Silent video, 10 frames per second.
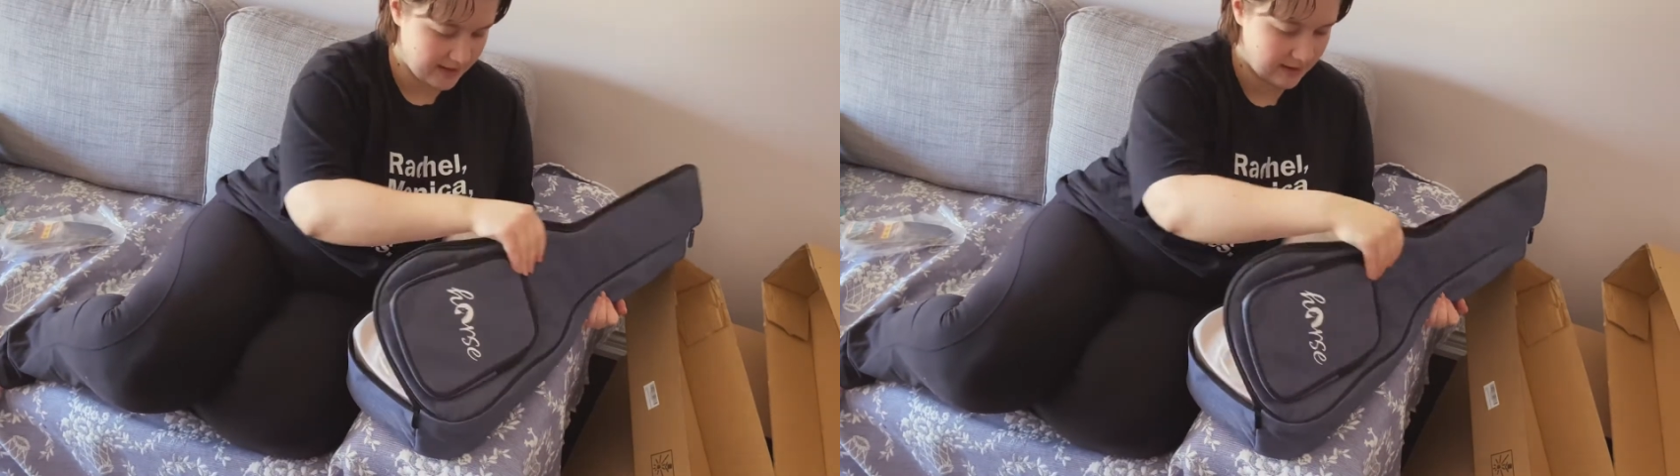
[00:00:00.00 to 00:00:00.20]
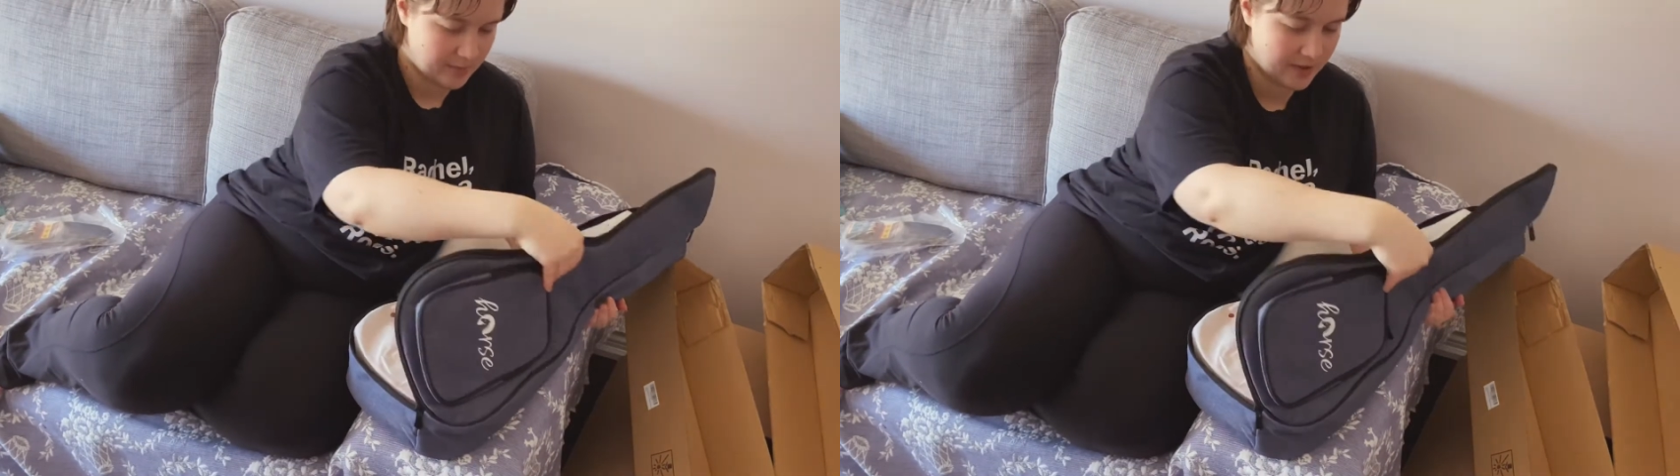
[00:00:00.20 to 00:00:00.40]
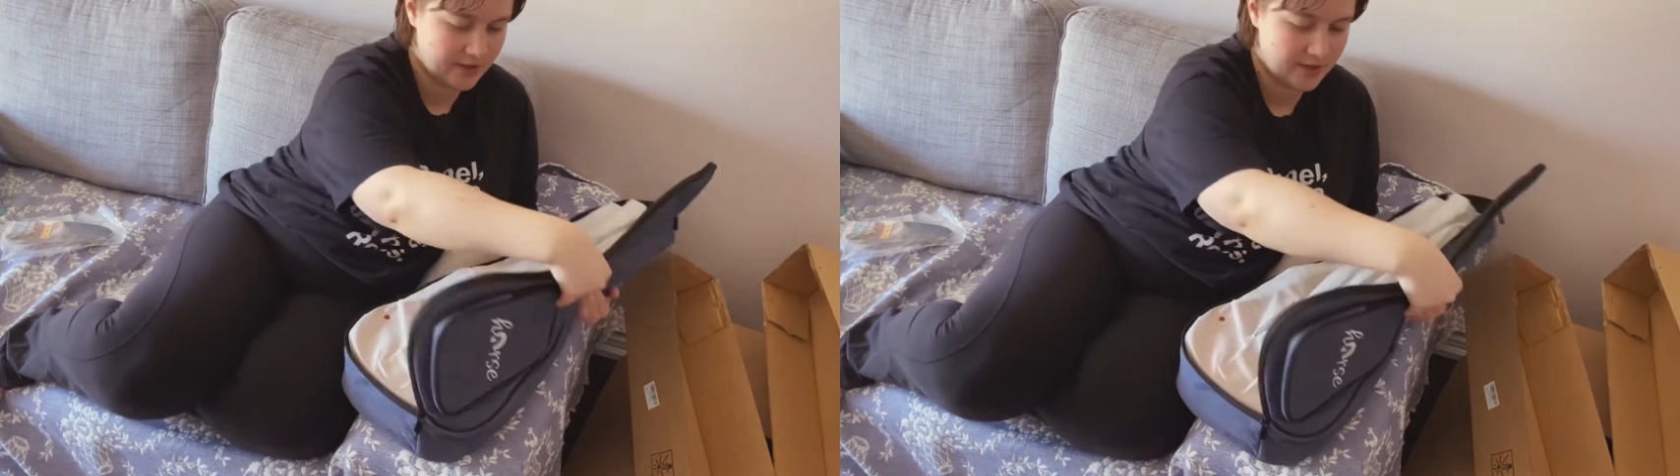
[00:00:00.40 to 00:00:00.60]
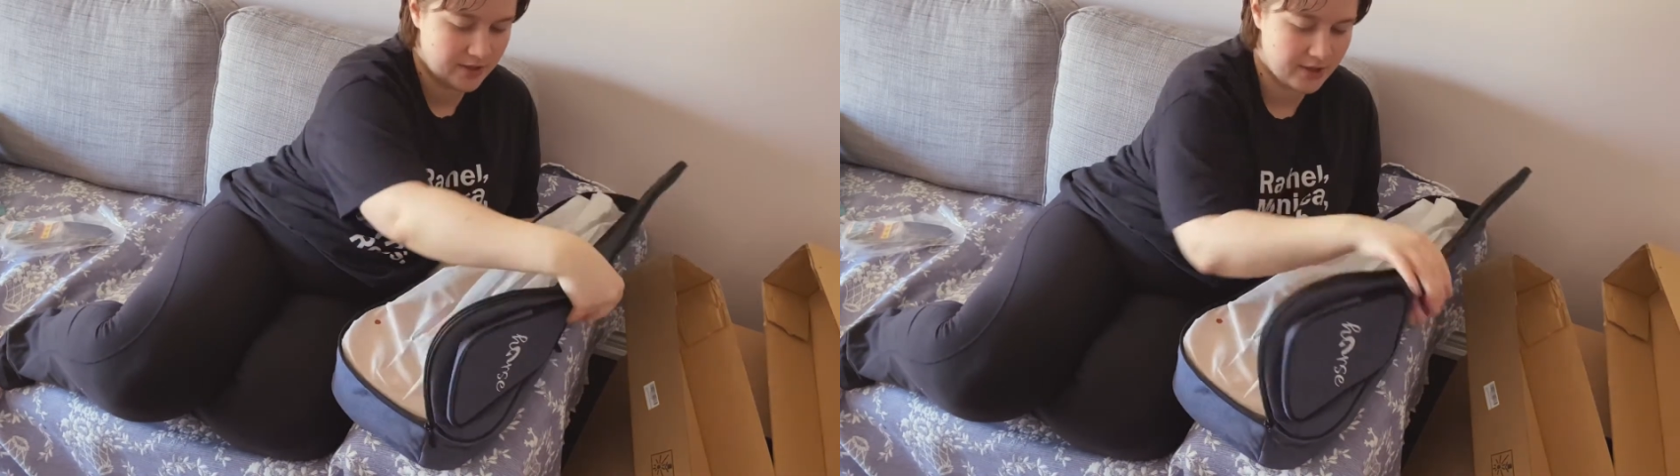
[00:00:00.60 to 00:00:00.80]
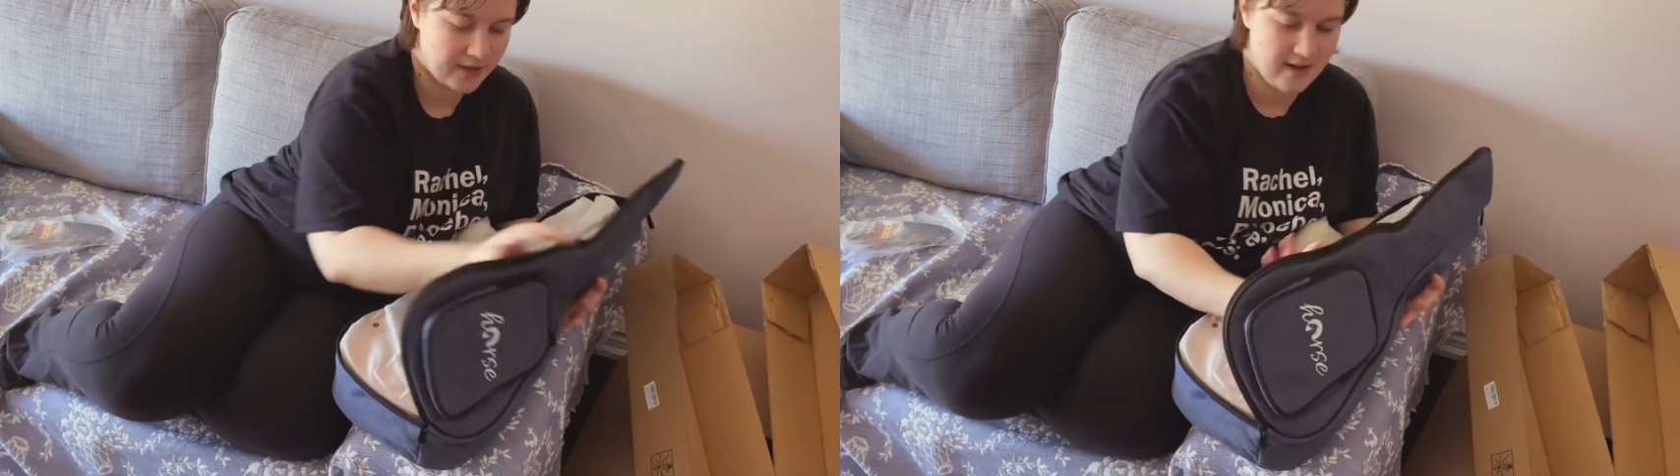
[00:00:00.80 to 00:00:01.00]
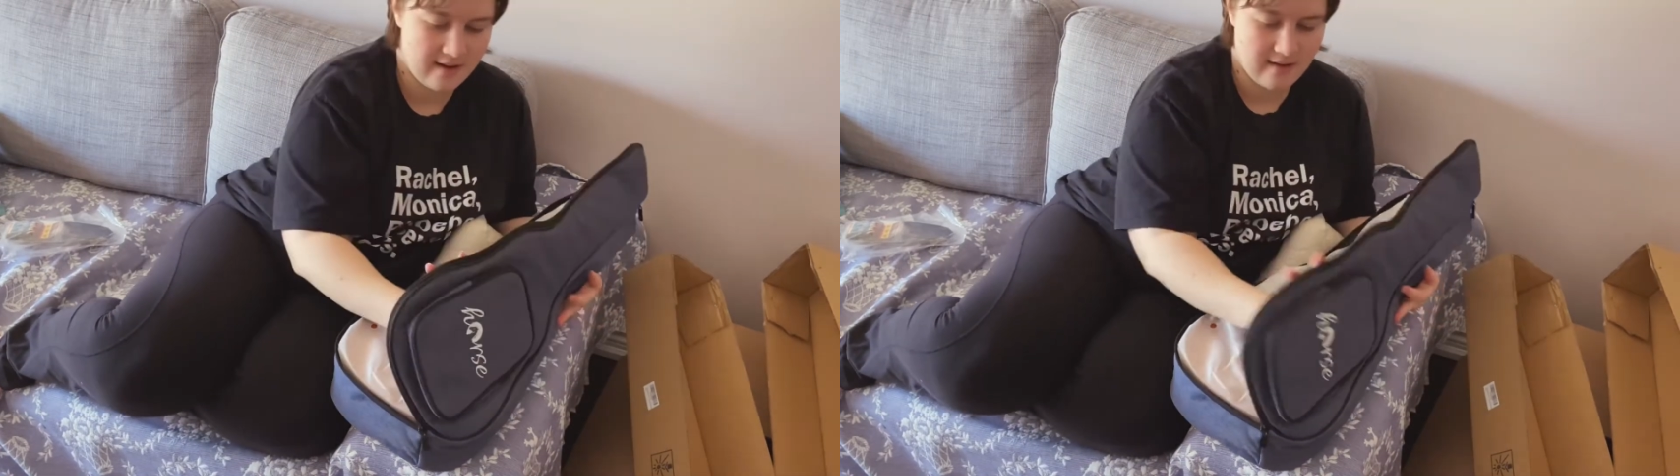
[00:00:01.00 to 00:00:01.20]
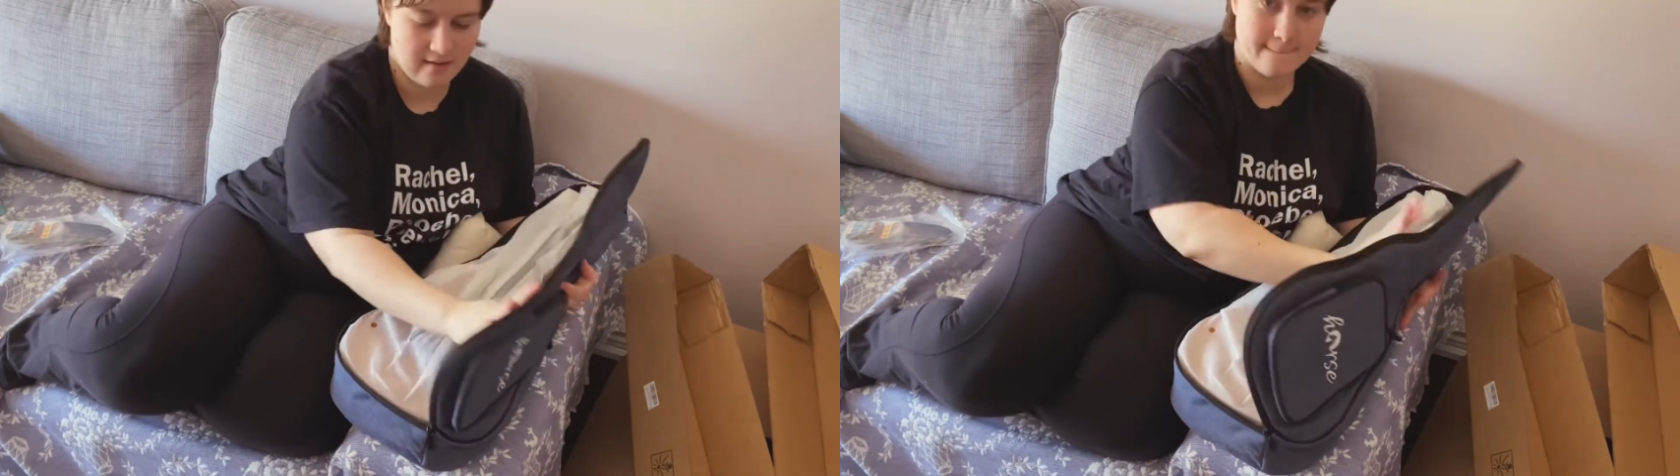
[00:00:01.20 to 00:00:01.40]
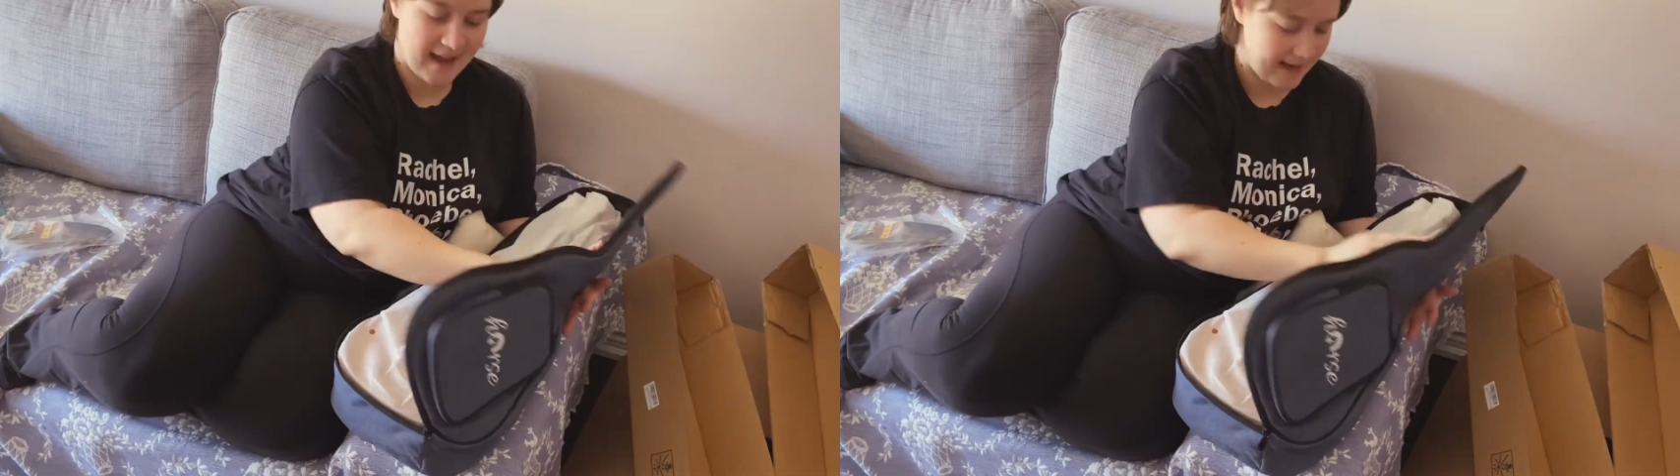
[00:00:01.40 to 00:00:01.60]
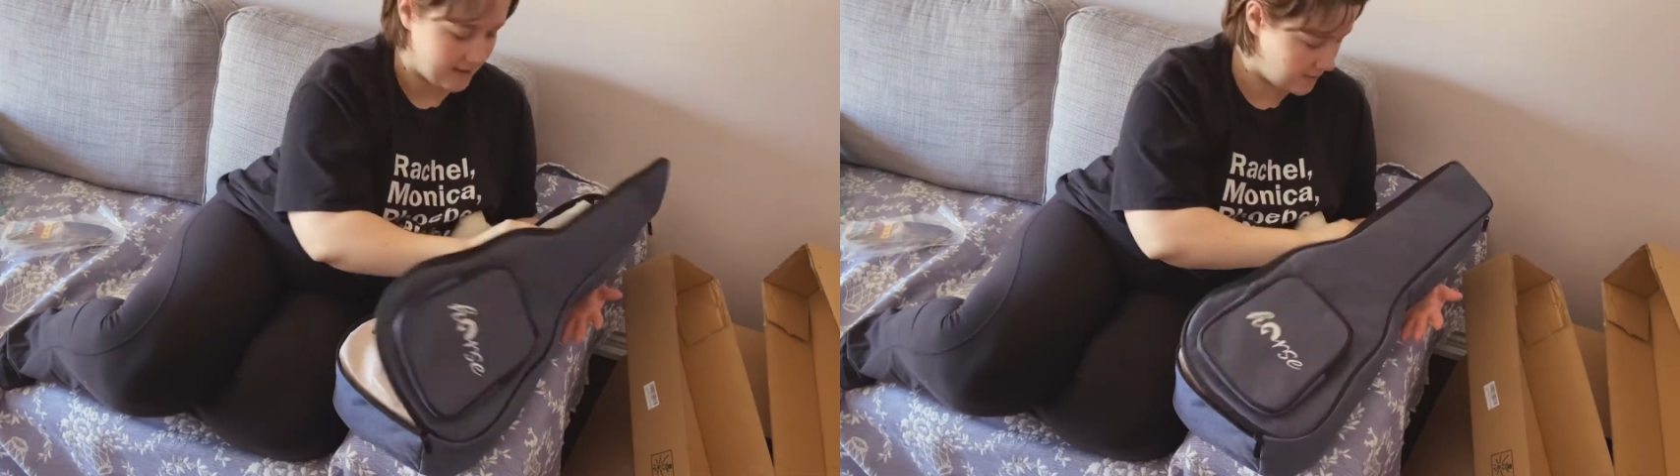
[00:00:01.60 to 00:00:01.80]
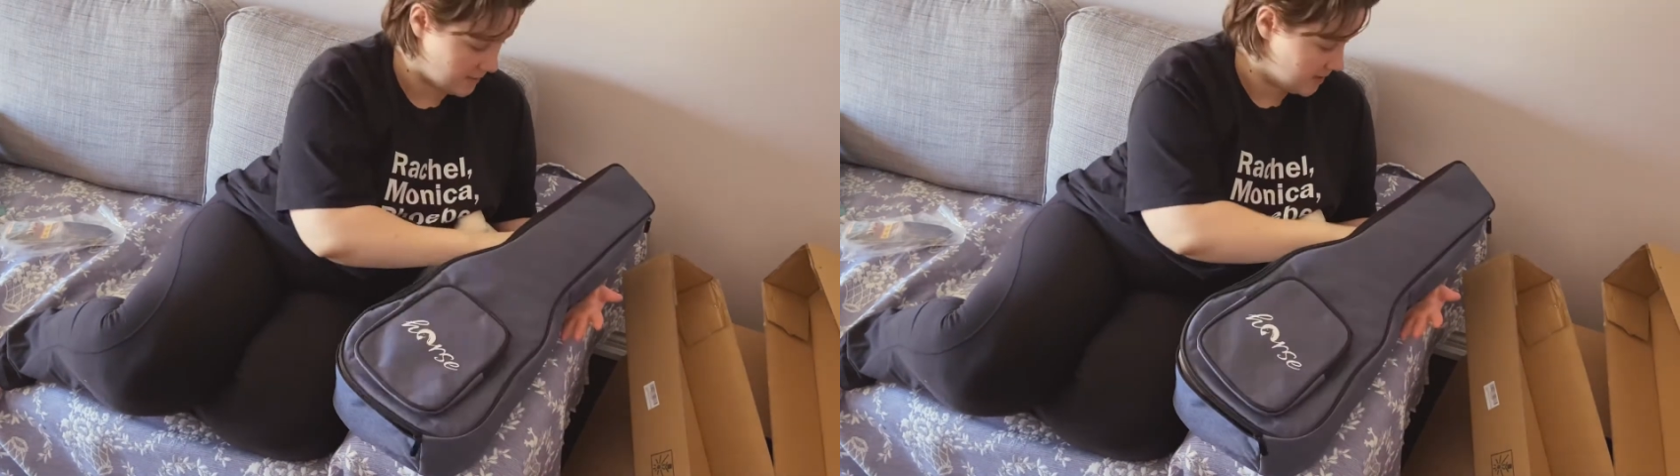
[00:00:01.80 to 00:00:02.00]
a pretty sturdy and
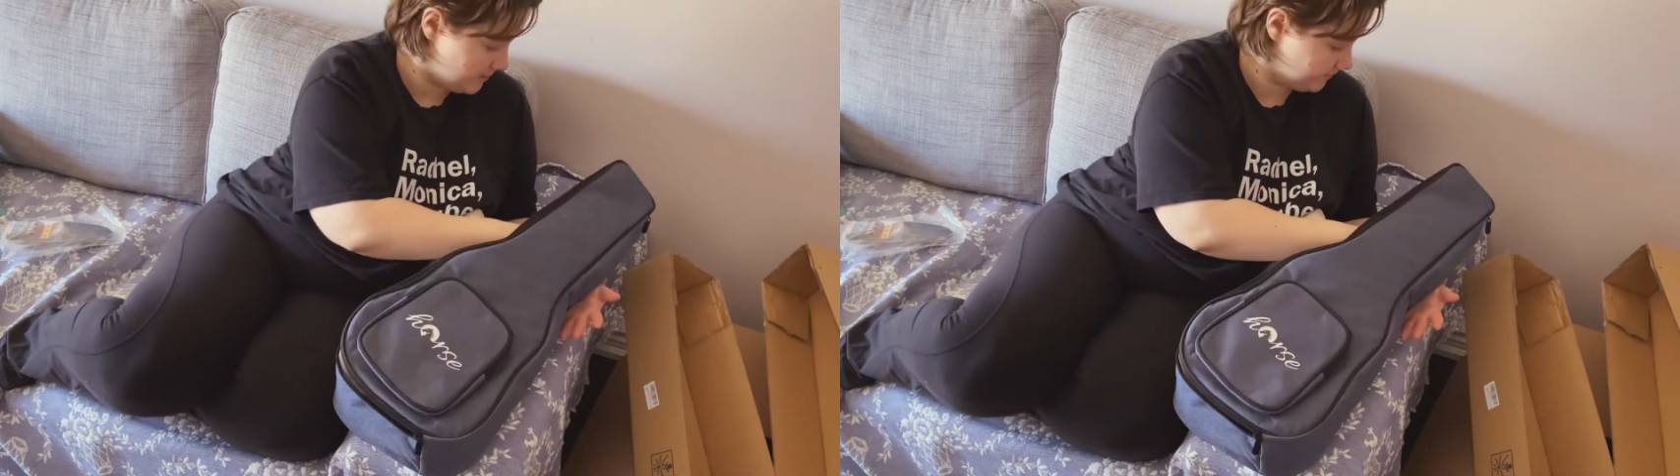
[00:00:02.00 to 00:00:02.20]
padded one.